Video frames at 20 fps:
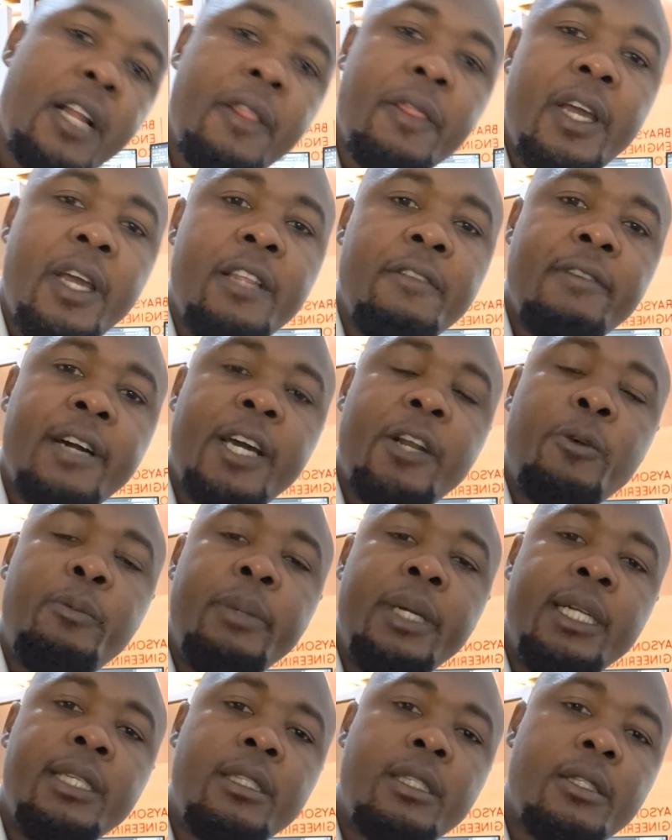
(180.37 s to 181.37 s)
the
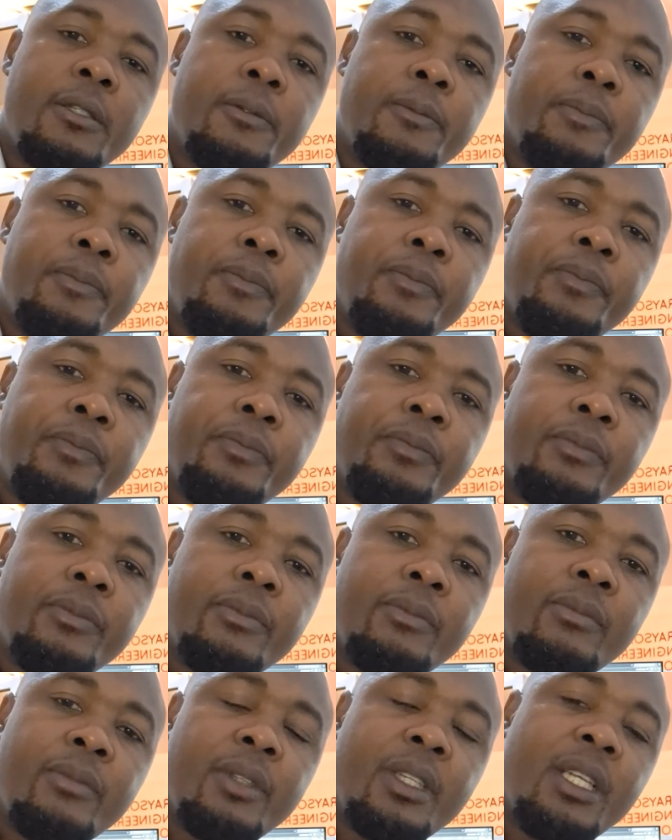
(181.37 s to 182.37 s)
environment
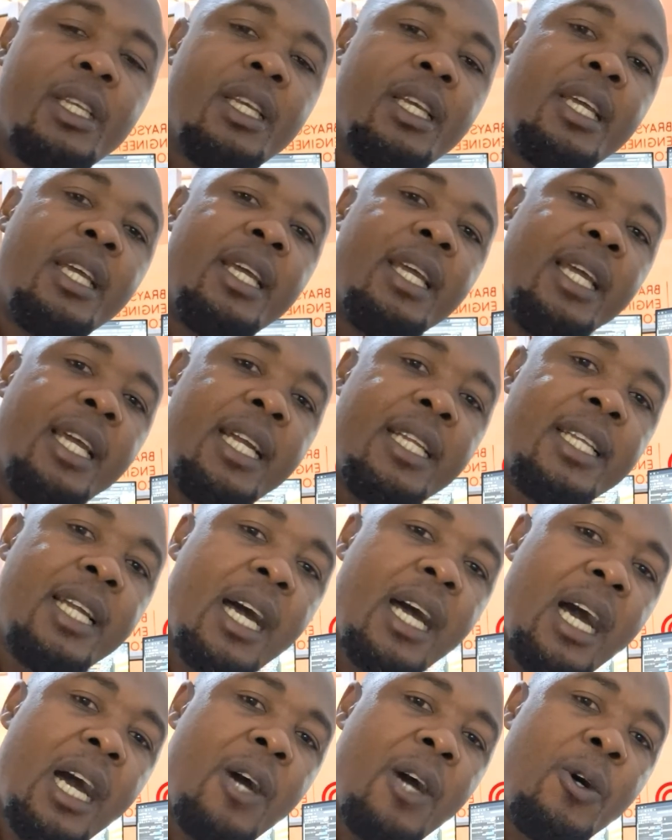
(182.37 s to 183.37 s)
and
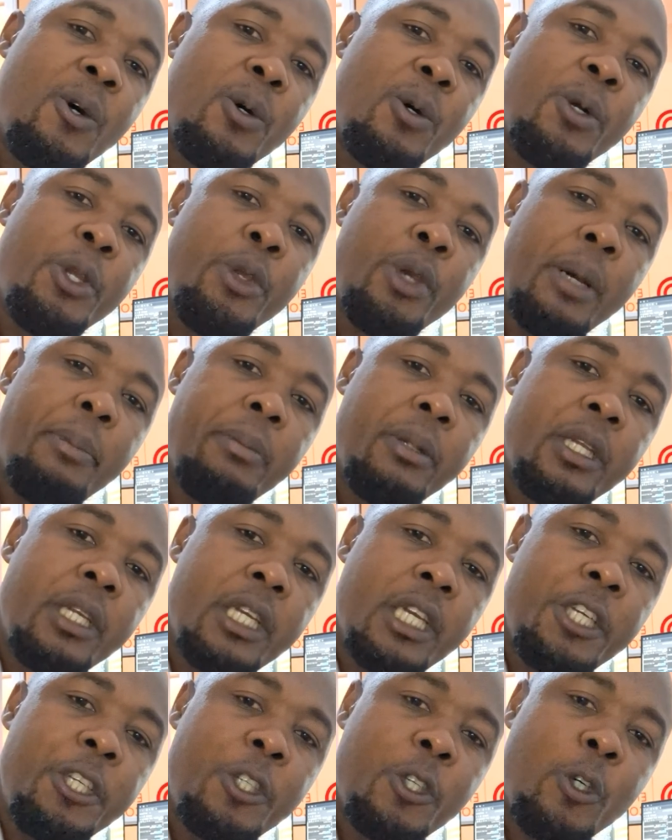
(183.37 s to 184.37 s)
how your
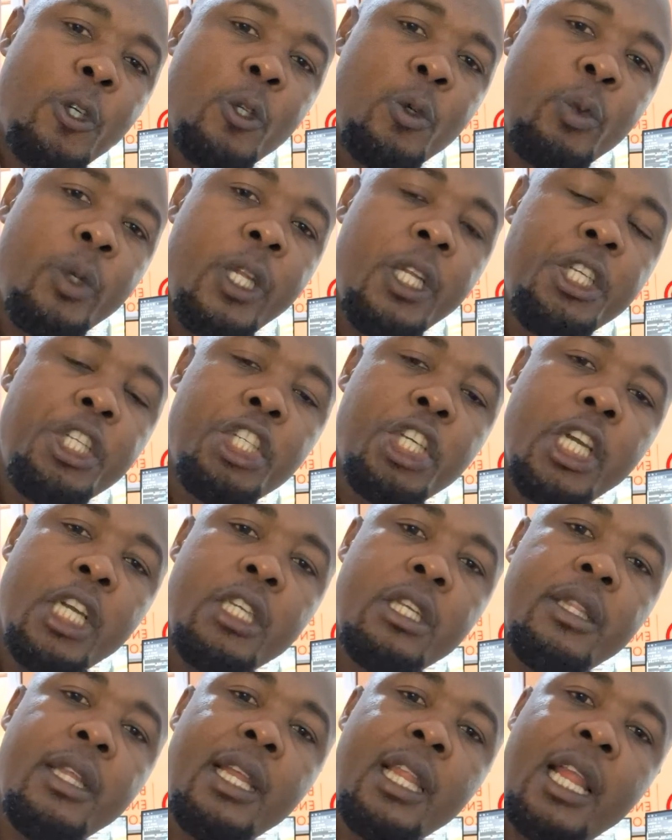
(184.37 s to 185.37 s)
application will change
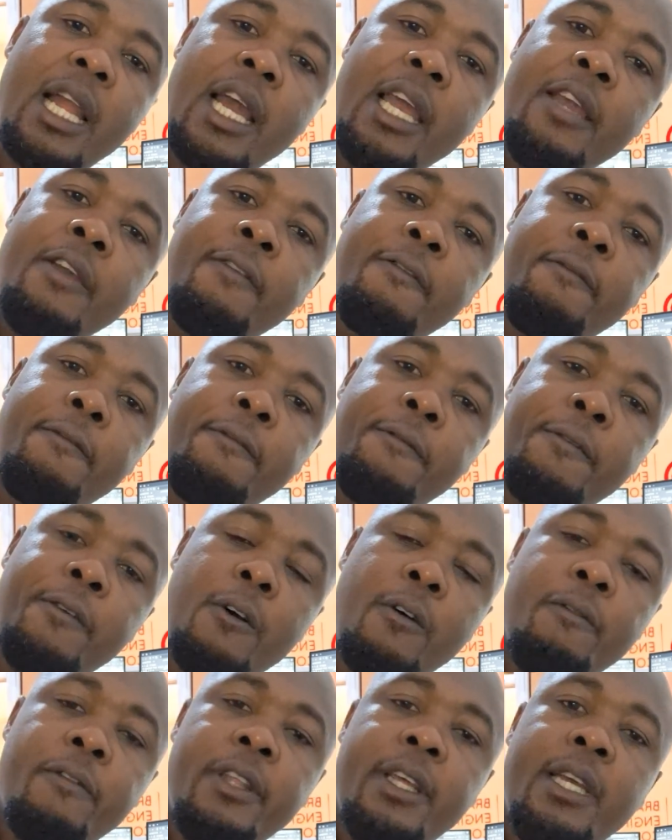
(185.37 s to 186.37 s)
the life
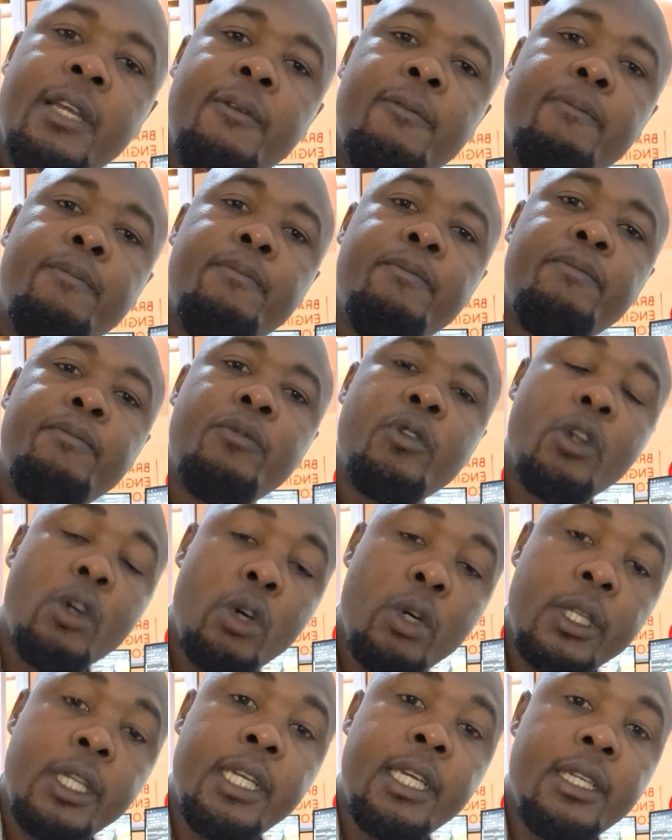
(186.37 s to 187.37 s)
of the
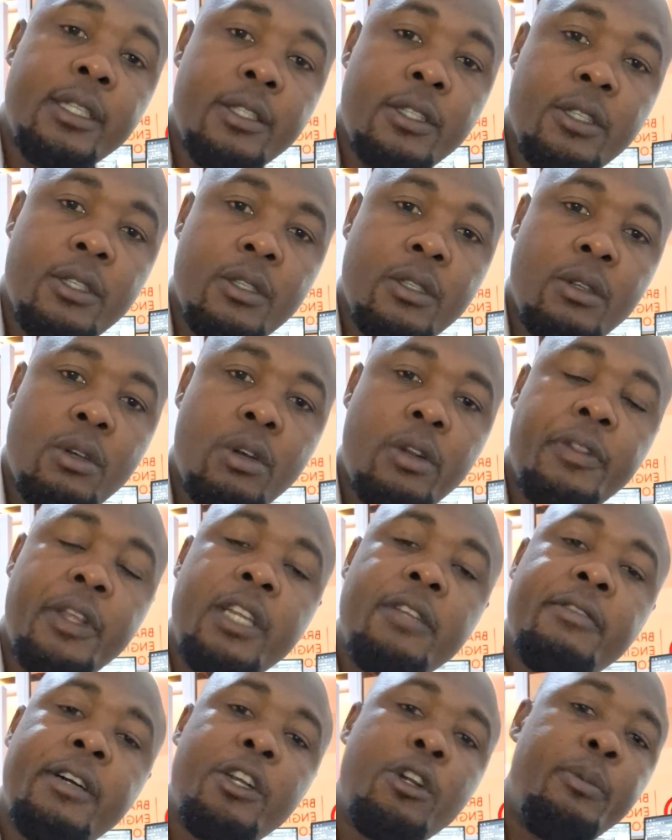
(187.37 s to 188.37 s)
audience or the
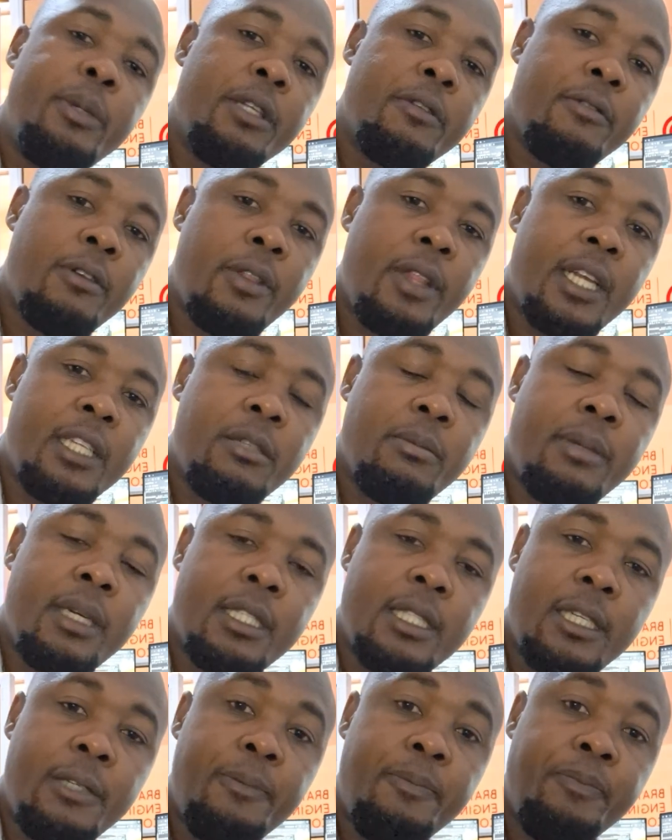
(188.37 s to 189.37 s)
environment for that
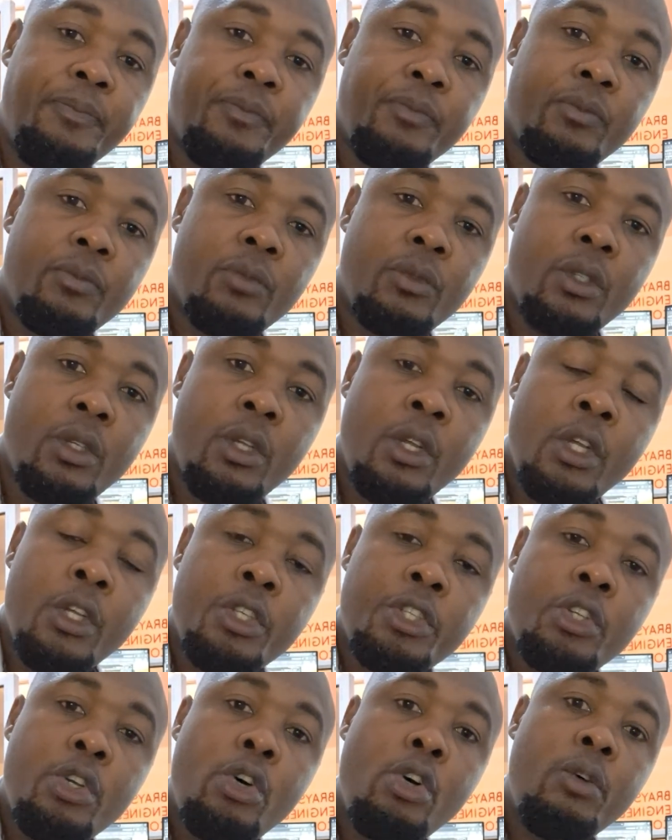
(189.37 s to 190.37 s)
matter.
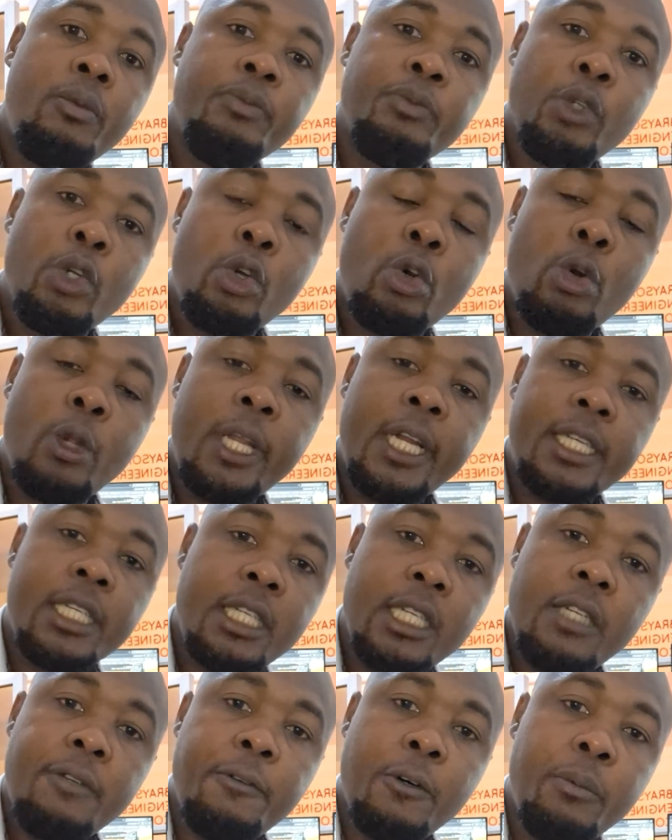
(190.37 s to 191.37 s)
So collecting
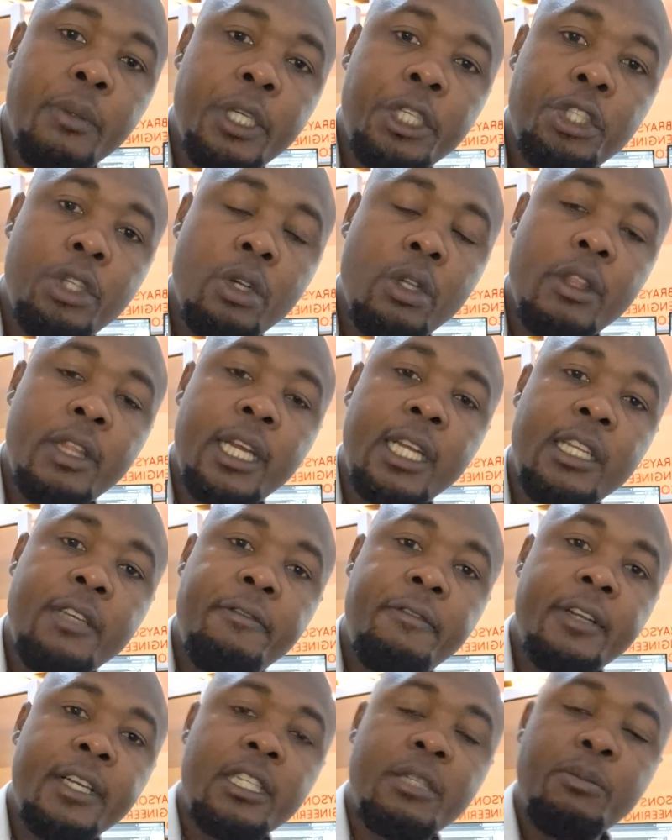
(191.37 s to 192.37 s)
information, there are
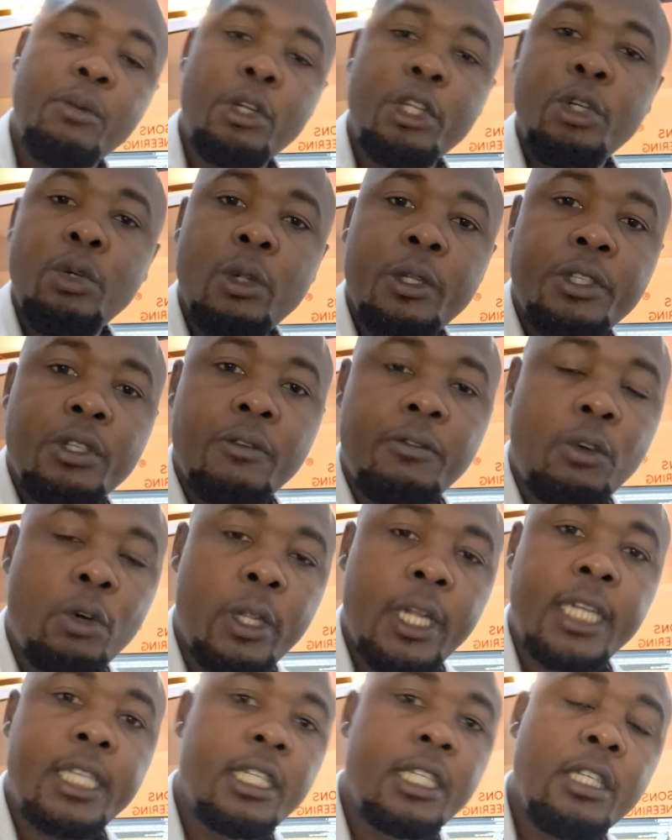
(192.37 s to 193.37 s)
different modules of
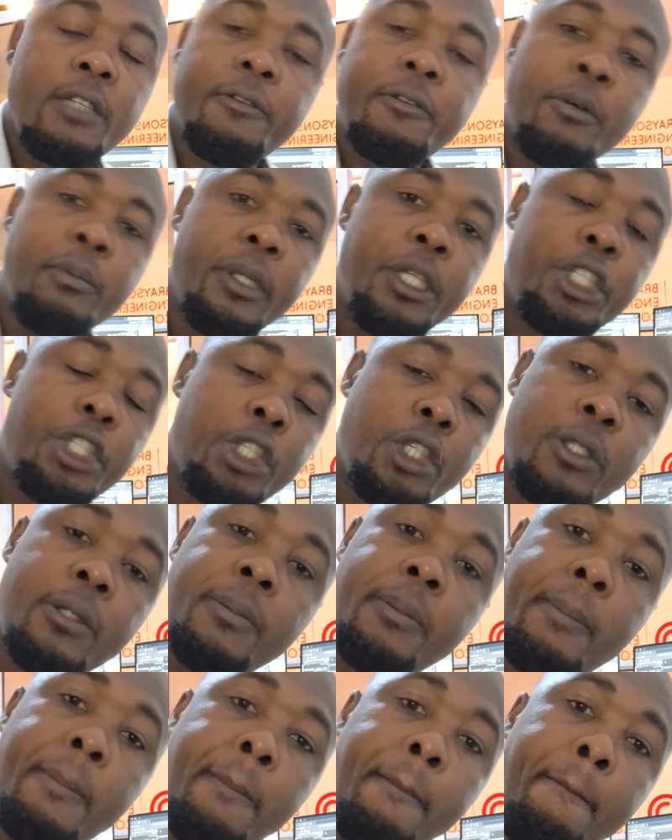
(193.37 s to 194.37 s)
collecting
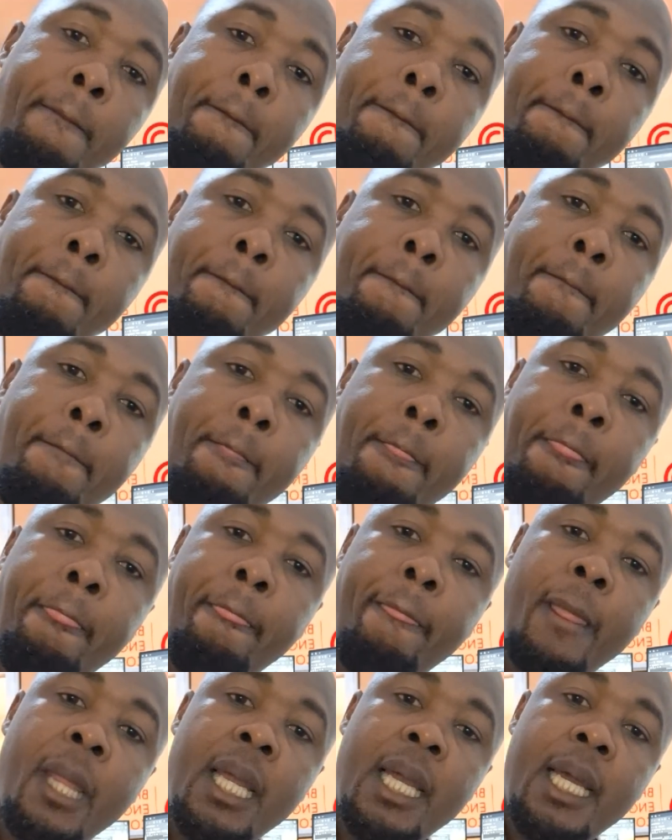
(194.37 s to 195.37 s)
information,
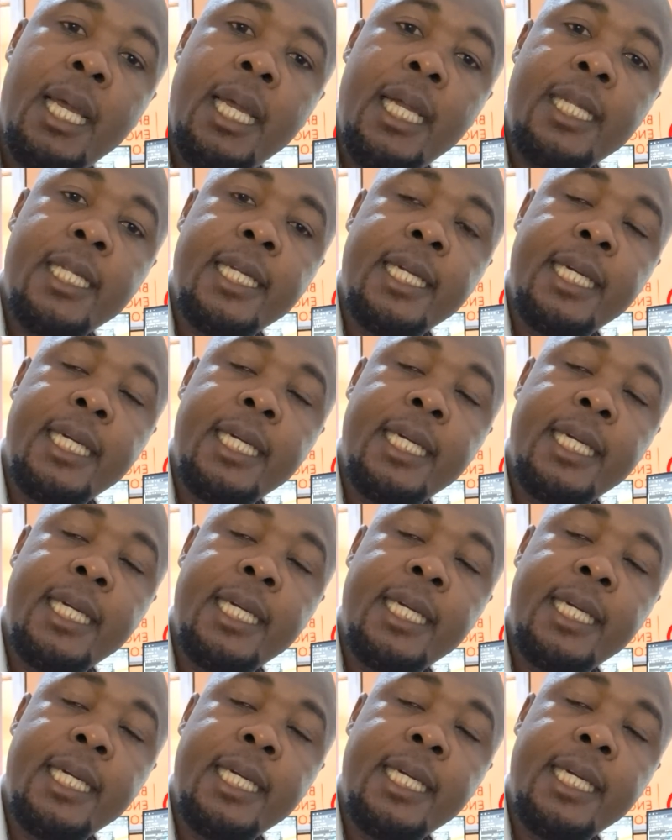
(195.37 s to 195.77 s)
and